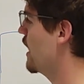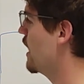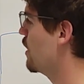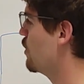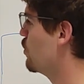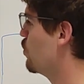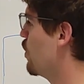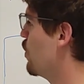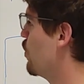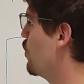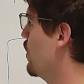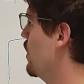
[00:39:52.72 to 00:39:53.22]

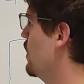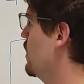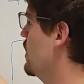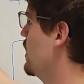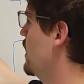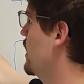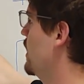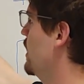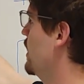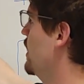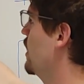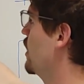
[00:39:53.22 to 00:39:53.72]
and we
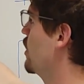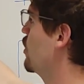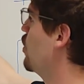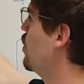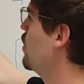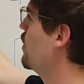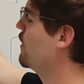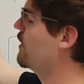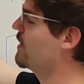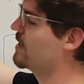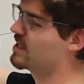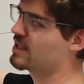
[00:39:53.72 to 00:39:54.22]
will
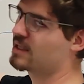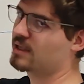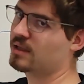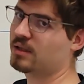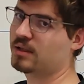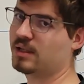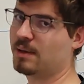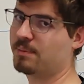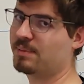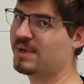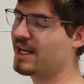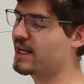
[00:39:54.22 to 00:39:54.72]
call this
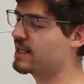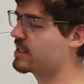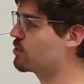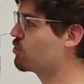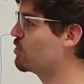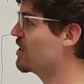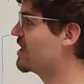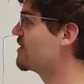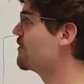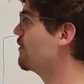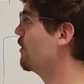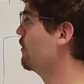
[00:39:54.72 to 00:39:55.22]
Laplace
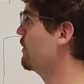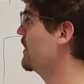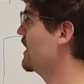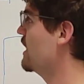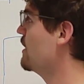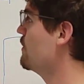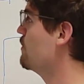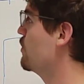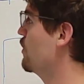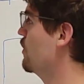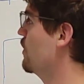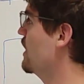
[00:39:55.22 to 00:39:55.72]
transformed
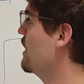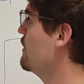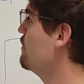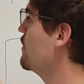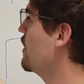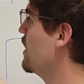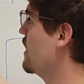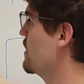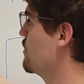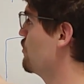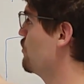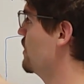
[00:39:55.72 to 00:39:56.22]
input
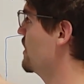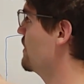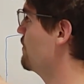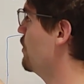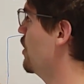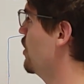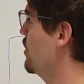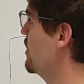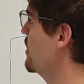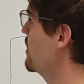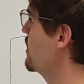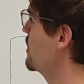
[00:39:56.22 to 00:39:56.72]
impulse
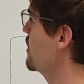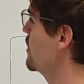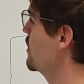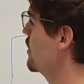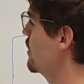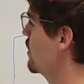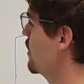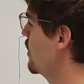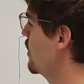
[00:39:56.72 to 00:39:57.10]
response